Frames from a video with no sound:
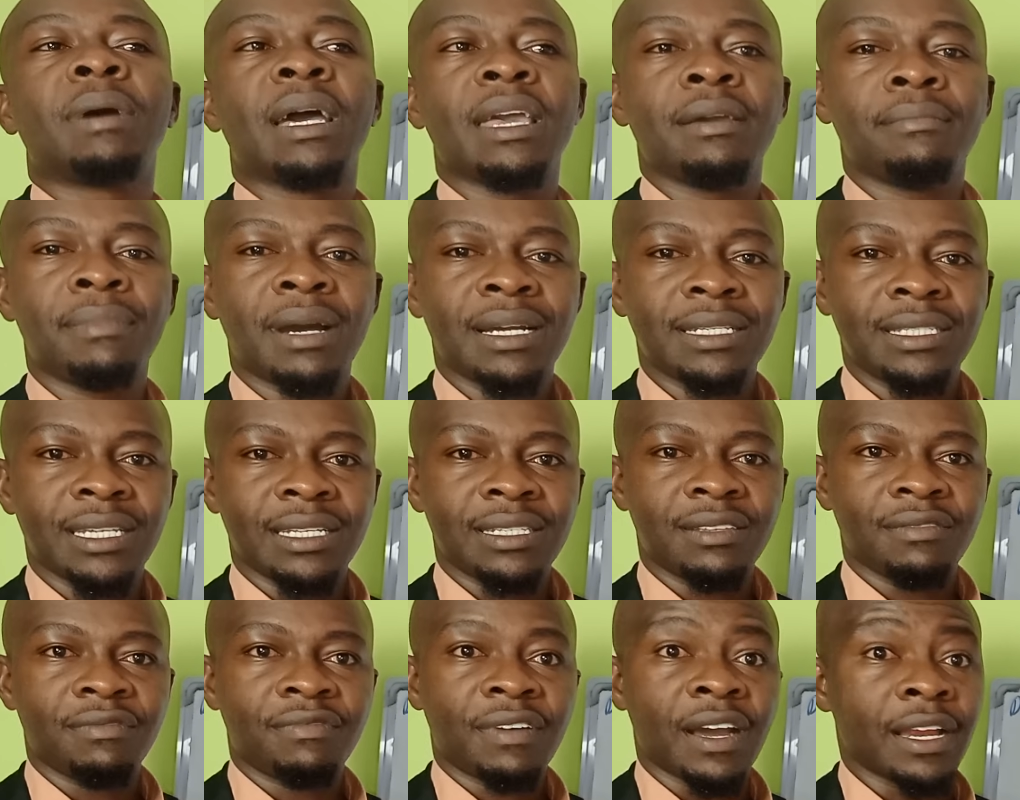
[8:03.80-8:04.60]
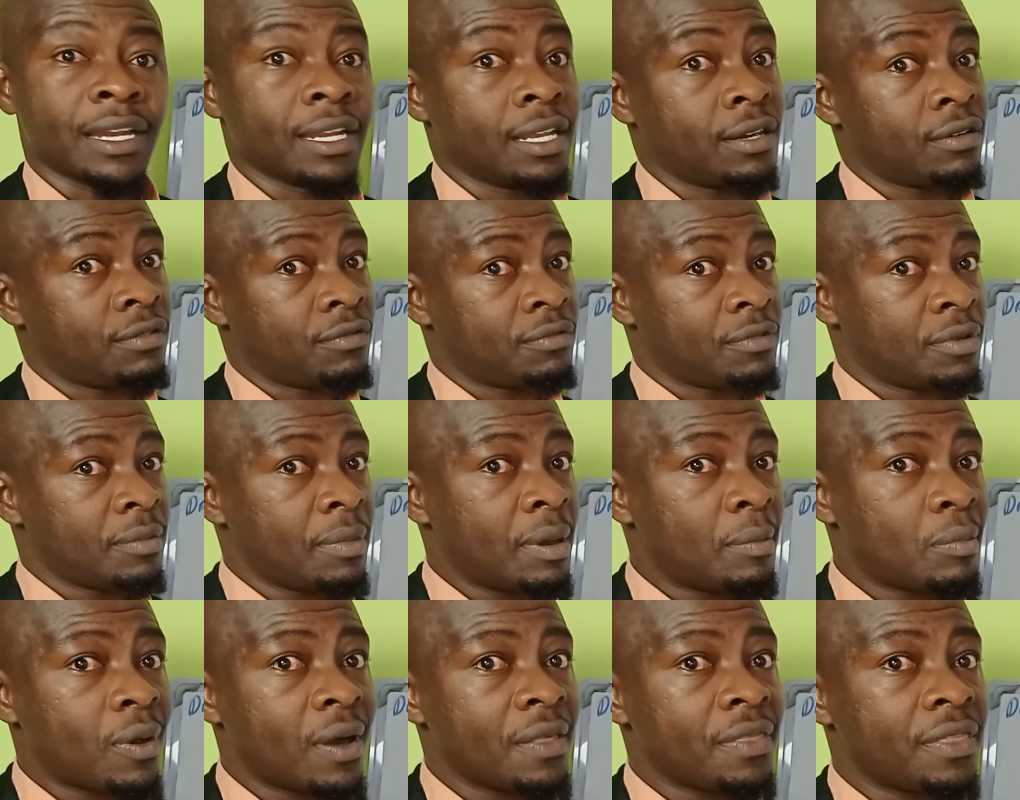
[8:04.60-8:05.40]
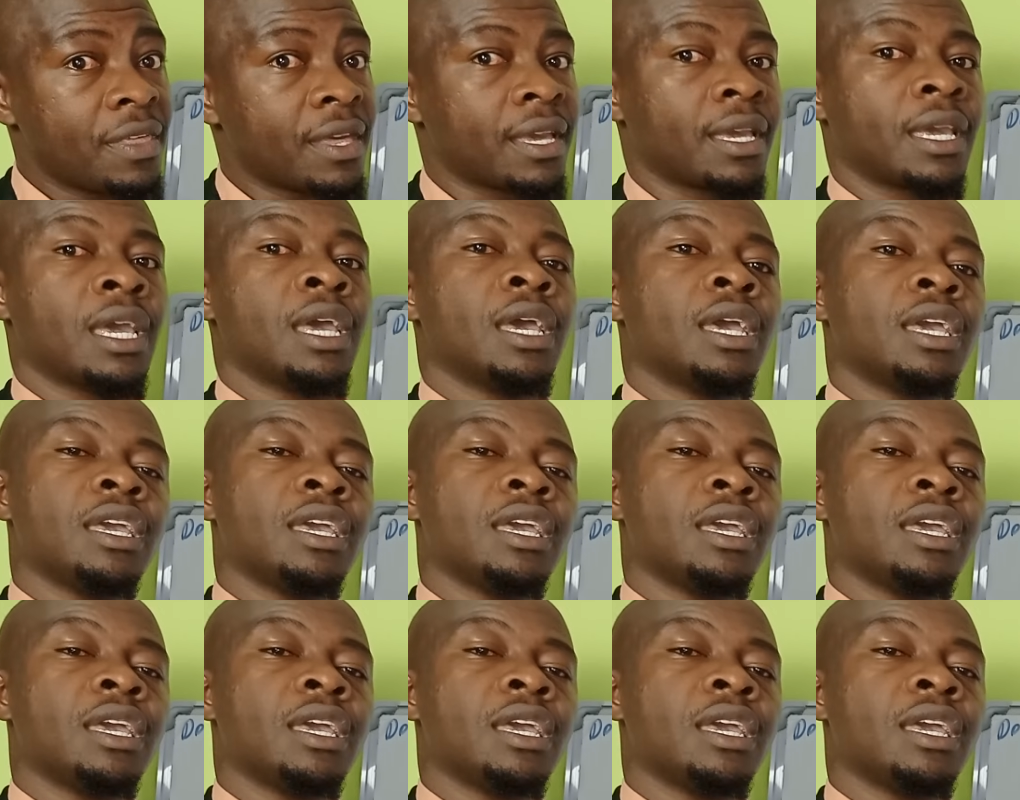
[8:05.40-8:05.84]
my emergency fund. And remember one thing,